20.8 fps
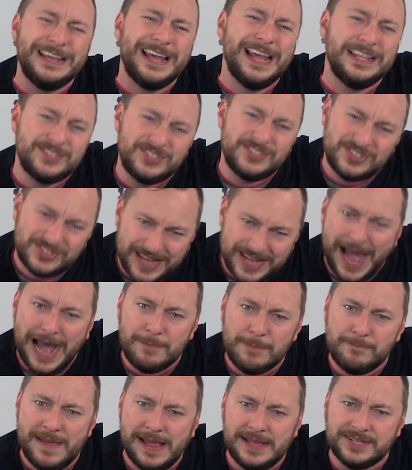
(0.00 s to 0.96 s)
And
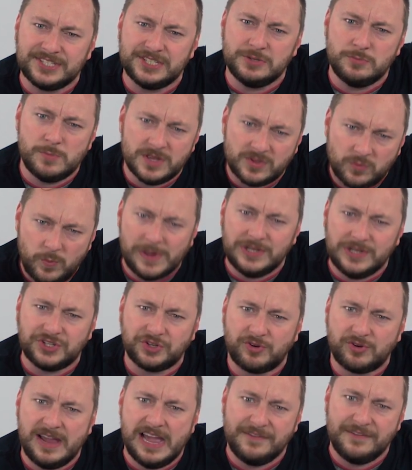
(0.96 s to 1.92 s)
stop messing with
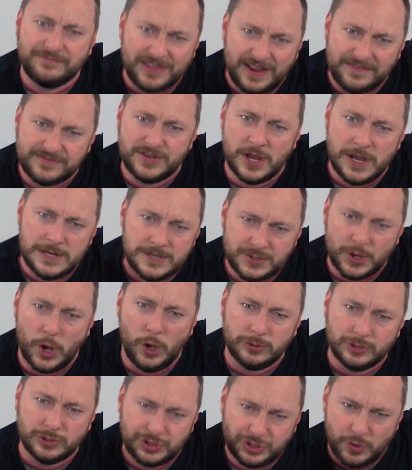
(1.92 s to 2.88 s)
witchcraft. I've done
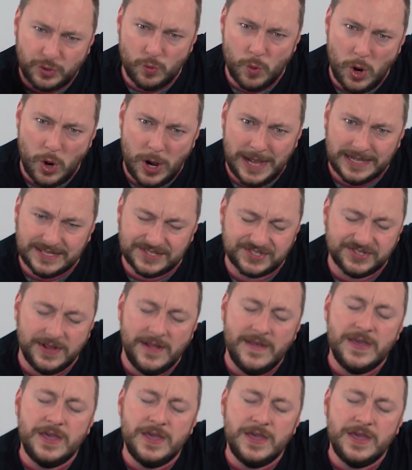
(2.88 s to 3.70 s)
told you once.